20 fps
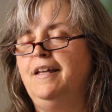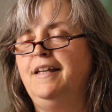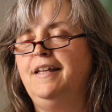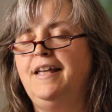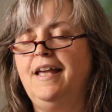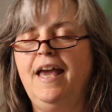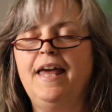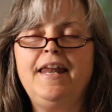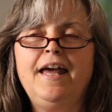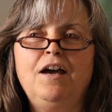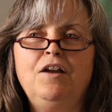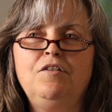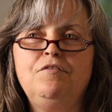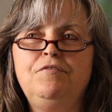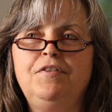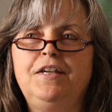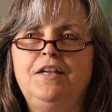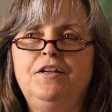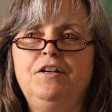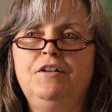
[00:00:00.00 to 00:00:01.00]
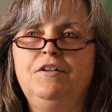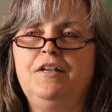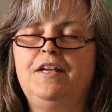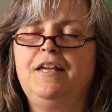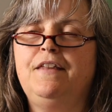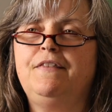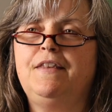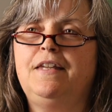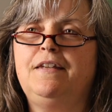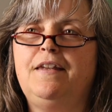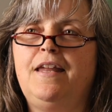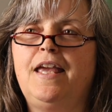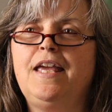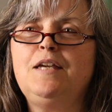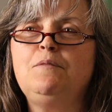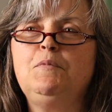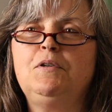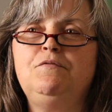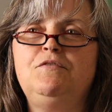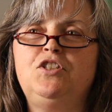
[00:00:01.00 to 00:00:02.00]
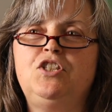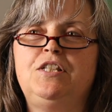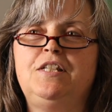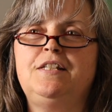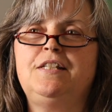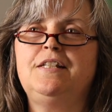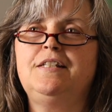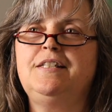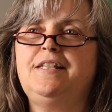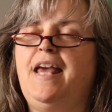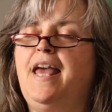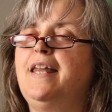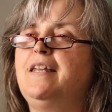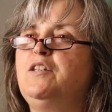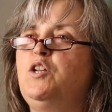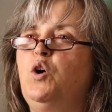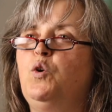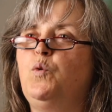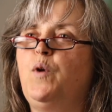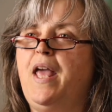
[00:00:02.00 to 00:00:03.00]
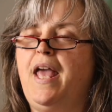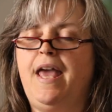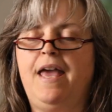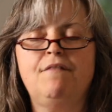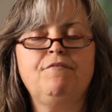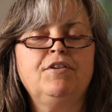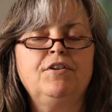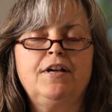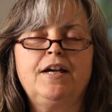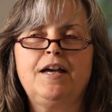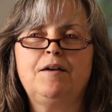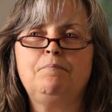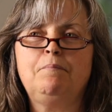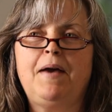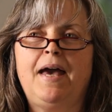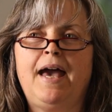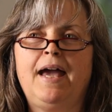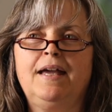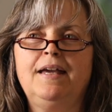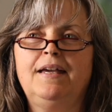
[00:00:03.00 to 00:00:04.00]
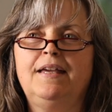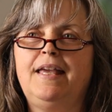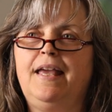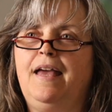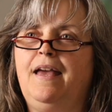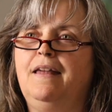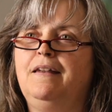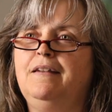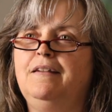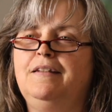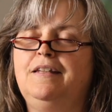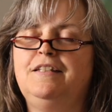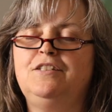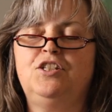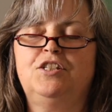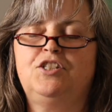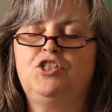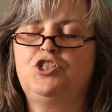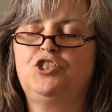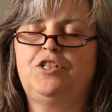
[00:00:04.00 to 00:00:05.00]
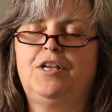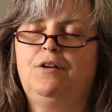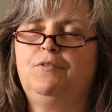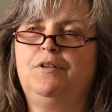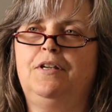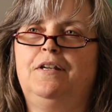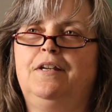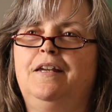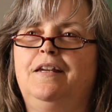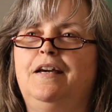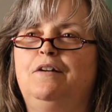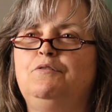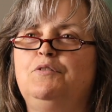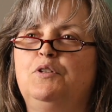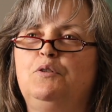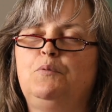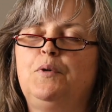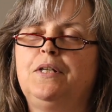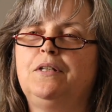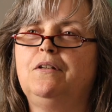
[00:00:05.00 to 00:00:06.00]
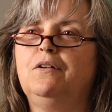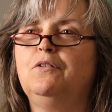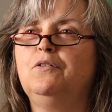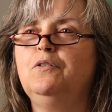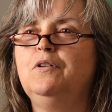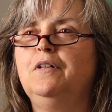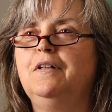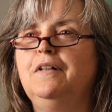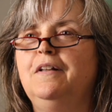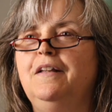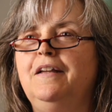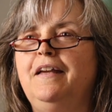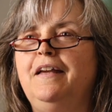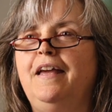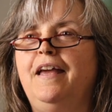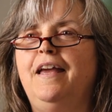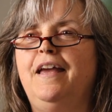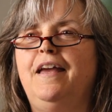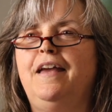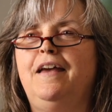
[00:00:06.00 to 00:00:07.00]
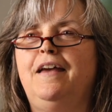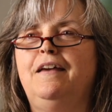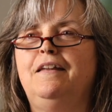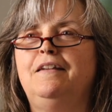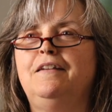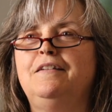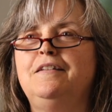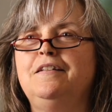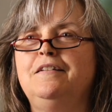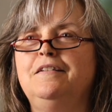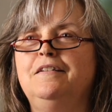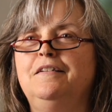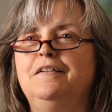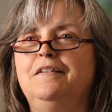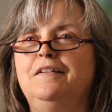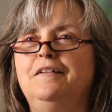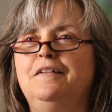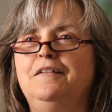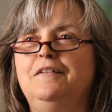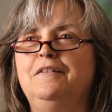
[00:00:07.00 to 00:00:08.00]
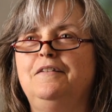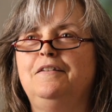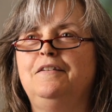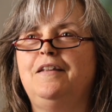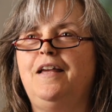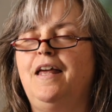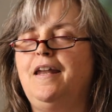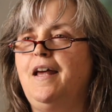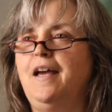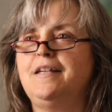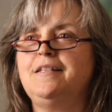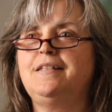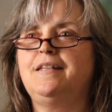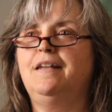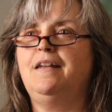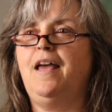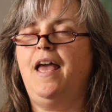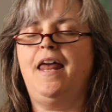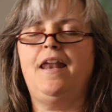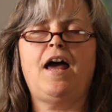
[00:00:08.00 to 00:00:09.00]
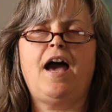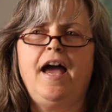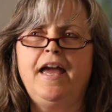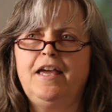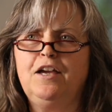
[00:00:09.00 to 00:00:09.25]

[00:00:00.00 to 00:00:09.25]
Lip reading: get out of here in the name of Jesus and don't ever come back again. He just shouted it out the window. And I said, and I